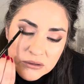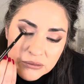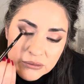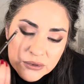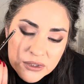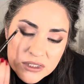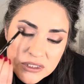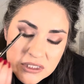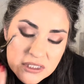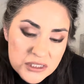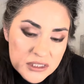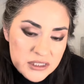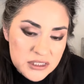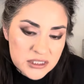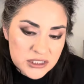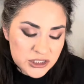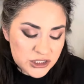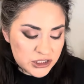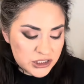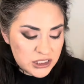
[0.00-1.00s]
runs into the
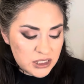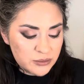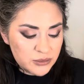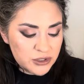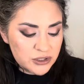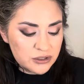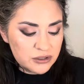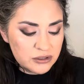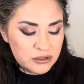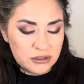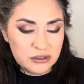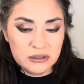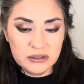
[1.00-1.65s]
shimmer.